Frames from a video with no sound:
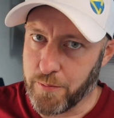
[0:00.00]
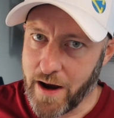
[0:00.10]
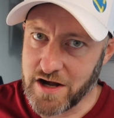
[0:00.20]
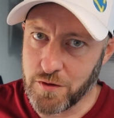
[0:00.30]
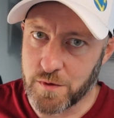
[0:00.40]
A
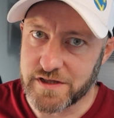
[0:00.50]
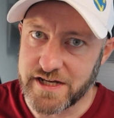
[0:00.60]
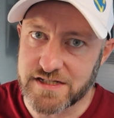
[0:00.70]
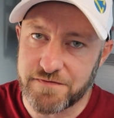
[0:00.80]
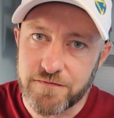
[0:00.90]
brand new
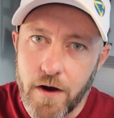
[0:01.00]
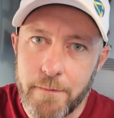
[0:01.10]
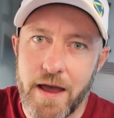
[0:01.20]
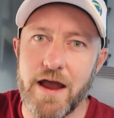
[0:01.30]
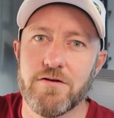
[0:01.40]
release
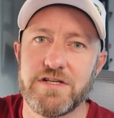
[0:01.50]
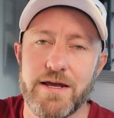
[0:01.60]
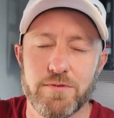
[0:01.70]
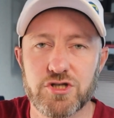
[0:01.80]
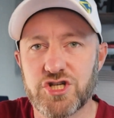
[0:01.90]
from
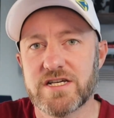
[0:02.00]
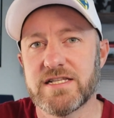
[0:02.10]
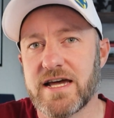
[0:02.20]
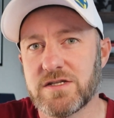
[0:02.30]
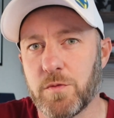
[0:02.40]
Airtable just
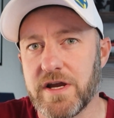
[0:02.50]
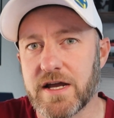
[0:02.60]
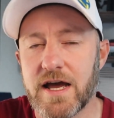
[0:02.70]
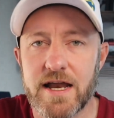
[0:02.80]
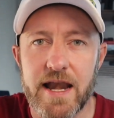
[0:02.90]
last
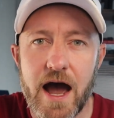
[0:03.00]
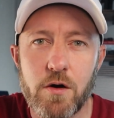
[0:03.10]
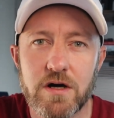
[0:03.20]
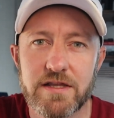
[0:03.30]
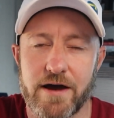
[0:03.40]
week
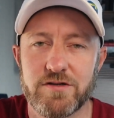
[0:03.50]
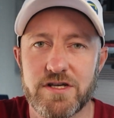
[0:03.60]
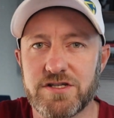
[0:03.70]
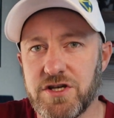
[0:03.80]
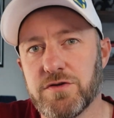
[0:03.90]
now allows
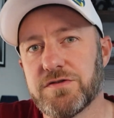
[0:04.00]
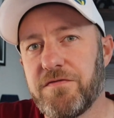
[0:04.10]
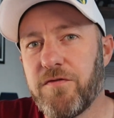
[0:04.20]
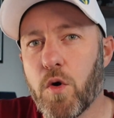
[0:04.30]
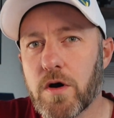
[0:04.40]
us to use
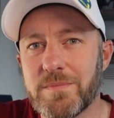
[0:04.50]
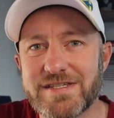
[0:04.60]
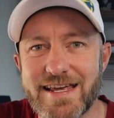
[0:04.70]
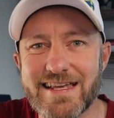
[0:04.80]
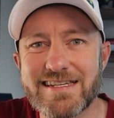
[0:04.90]
forms
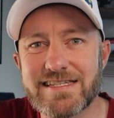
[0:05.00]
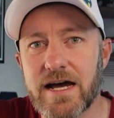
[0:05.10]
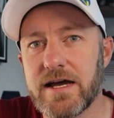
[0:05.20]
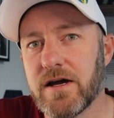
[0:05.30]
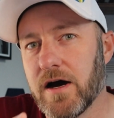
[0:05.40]

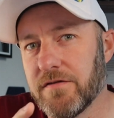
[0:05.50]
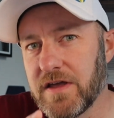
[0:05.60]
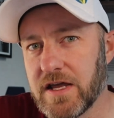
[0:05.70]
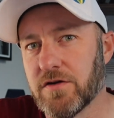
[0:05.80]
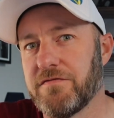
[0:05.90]
inside of
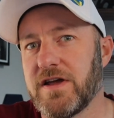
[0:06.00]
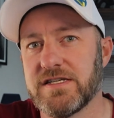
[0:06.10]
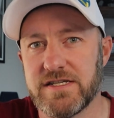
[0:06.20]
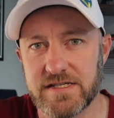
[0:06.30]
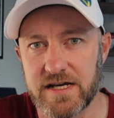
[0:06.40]

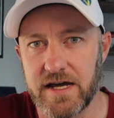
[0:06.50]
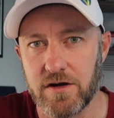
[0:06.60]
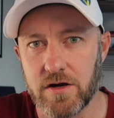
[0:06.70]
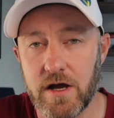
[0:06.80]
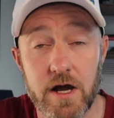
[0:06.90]
Interface
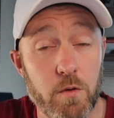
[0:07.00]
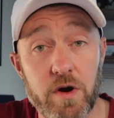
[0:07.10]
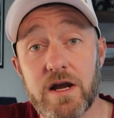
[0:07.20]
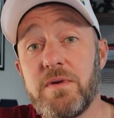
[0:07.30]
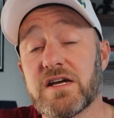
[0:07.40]
Designer. We're
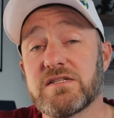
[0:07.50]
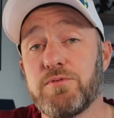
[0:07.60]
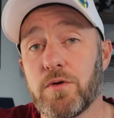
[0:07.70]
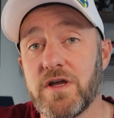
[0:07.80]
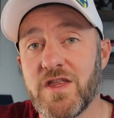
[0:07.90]
gonna be
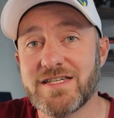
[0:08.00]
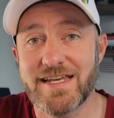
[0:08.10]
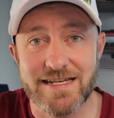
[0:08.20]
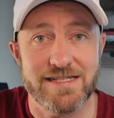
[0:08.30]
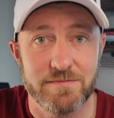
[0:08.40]
exploring this
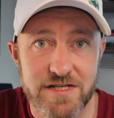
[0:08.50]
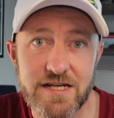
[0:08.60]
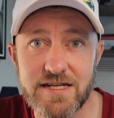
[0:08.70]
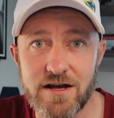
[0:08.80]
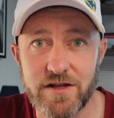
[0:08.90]
in some
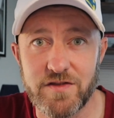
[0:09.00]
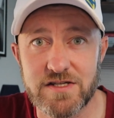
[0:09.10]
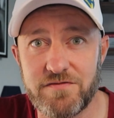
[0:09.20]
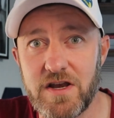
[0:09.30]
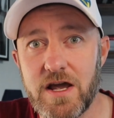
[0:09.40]
detail in
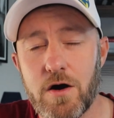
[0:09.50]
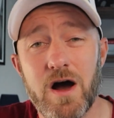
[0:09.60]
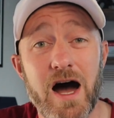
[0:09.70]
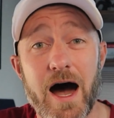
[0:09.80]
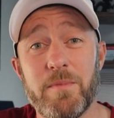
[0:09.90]
this video.
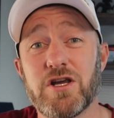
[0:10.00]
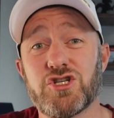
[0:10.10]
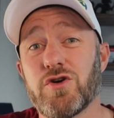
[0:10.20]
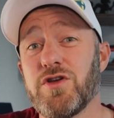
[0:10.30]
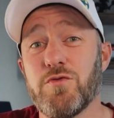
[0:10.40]
I'm gonna
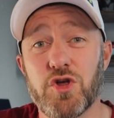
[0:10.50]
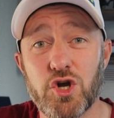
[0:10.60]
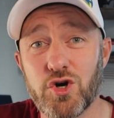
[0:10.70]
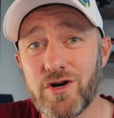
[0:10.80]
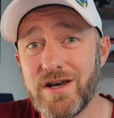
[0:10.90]
show you the
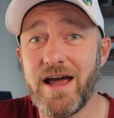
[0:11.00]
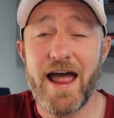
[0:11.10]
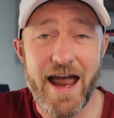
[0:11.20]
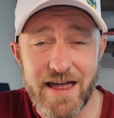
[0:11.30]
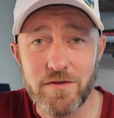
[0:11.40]
good
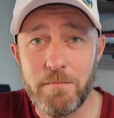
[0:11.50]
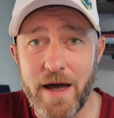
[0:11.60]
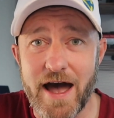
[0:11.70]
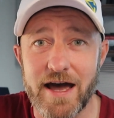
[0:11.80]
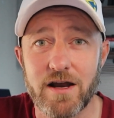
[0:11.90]
and the
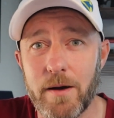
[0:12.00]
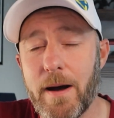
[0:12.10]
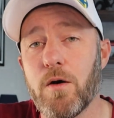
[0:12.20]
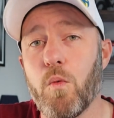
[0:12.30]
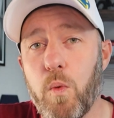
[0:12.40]
bad
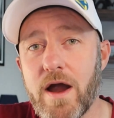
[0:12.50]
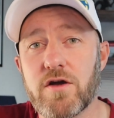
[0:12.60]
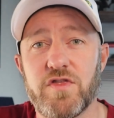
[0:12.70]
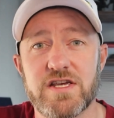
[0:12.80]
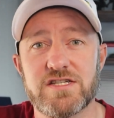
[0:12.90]
about where
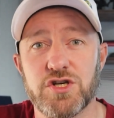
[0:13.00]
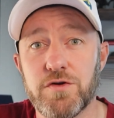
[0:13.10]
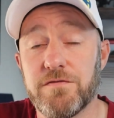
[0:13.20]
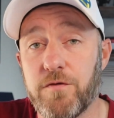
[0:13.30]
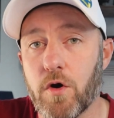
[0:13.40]
this new
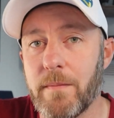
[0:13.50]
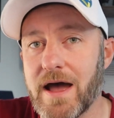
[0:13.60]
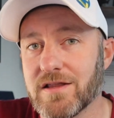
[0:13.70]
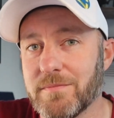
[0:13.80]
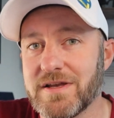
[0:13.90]
form
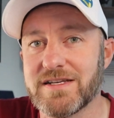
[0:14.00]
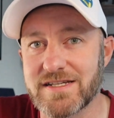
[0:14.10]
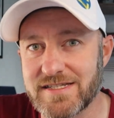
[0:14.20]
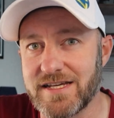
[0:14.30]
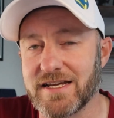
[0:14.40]
element
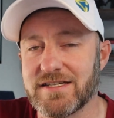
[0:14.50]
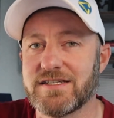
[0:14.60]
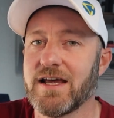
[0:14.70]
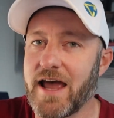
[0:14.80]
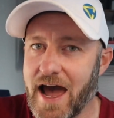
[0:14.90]

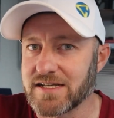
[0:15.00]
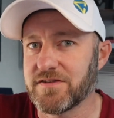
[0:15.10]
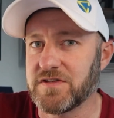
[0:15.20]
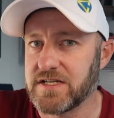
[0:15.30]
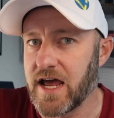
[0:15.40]
sits as
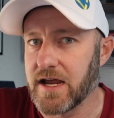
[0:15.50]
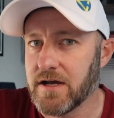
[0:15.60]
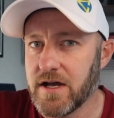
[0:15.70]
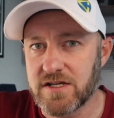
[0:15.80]
of today.